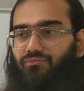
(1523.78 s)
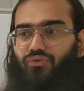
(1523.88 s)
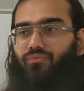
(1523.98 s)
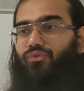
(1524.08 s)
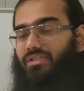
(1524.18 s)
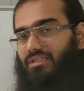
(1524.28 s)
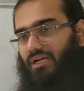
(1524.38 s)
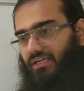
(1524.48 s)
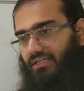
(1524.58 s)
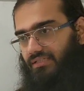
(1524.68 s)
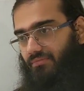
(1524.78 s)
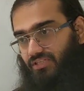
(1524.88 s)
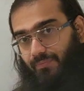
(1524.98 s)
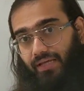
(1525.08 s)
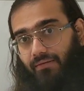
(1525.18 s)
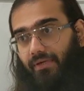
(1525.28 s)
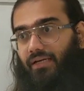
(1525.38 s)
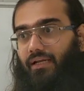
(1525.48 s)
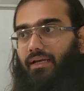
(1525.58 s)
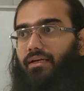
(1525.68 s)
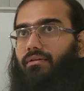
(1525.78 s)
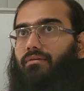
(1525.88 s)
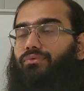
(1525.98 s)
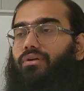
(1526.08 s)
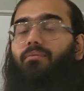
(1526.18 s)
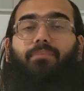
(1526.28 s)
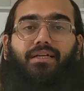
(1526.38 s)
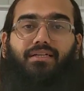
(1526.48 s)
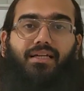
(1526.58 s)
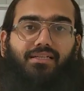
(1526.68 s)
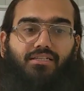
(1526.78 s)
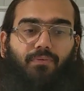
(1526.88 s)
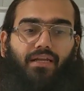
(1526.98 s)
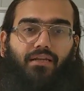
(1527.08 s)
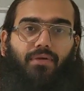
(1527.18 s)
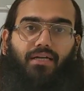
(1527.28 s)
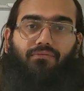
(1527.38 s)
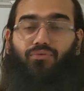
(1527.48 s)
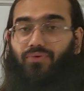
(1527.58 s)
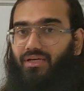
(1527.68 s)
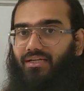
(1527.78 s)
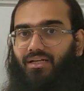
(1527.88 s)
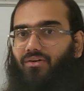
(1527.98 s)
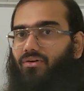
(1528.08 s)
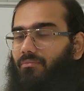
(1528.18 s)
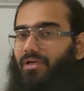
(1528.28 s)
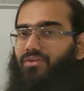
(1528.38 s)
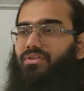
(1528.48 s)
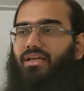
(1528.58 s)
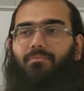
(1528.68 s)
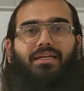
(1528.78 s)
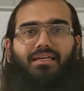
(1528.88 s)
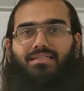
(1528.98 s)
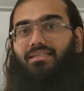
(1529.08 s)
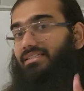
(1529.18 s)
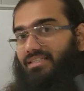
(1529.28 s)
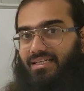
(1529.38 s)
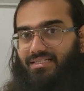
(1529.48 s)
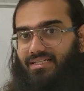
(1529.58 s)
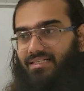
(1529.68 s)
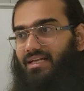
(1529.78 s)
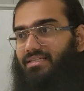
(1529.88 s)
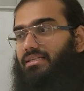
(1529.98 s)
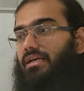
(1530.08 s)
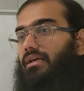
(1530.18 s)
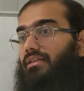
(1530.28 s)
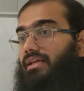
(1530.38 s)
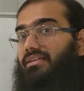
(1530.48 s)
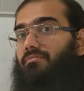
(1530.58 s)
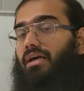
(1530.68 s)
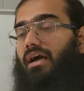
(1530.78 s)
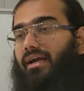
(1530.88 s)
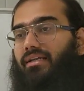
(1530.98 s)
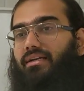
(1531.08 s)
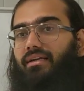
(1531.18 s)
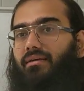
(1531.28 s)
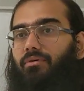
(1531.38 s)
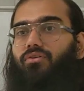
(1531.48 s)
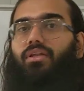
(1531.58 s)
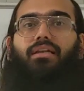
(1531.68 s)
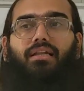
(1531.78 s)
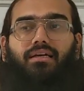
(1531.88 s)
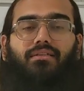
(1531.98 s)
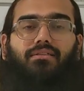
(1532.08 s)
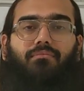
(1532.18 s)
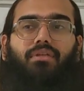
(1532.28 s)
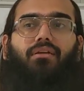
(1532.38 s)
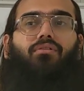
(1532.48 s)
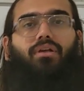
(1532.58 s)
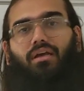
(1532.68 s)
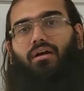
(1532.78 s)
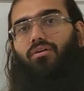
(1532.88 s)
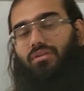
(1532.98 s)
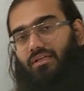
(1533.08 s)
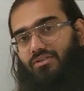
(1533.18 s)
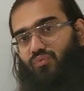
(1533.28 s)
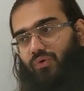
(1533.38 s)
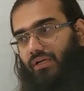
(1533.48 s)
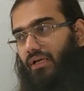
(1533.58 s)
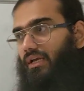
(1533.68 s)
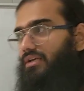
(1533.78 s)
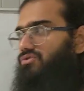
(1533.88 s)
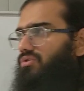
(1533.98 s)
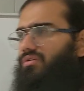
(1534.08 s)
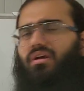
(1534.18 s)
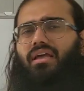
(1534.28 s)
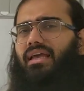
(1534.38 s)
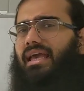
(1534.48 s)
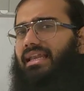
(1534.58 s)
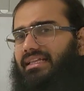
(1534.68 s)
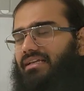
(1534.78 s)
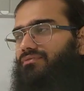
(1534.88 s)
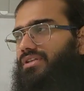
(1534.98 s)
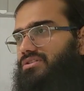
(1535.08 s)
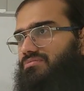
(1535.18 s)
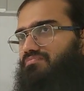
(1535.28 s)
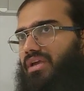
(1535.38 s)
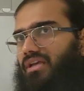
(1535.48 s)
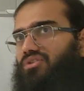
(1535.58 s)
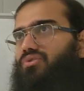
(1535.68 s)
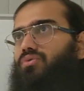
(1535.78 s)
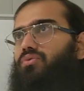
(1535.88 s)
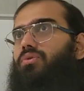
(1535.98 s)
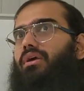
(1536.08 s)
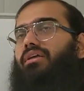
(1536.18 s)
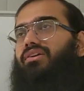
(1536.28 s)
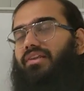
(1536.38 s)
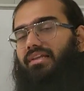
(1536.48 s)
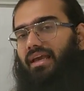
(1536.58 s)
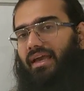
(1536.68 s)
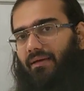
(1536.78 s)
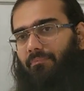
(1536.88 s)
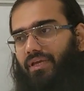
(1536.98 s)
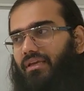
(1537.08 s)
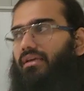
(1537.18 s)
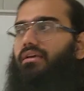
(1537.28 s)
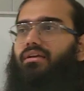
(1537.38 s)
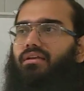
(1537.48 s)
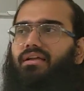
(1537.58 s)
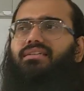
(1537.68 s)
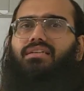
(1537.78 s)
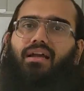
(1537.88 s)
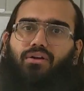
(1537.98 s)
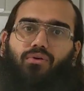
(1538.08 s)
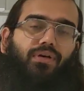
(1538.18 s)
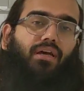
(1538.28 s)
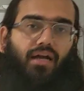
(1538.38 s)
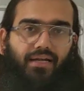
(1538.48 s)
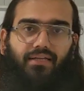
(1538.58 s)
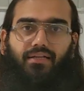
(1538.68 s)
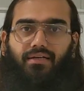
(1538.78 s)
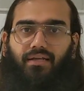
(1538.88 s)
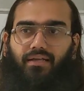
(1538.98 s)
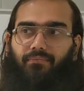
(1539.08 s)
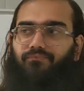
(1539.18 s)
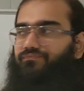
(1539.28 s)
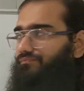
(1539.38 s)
We started some experiment, and we completed that experiment, and we figured it out. Okay, by using A/B testing, this is a success. That is my ideal day because I learned something. Okay, how things work. So anything which make you really happy, it's kind of an ideal day.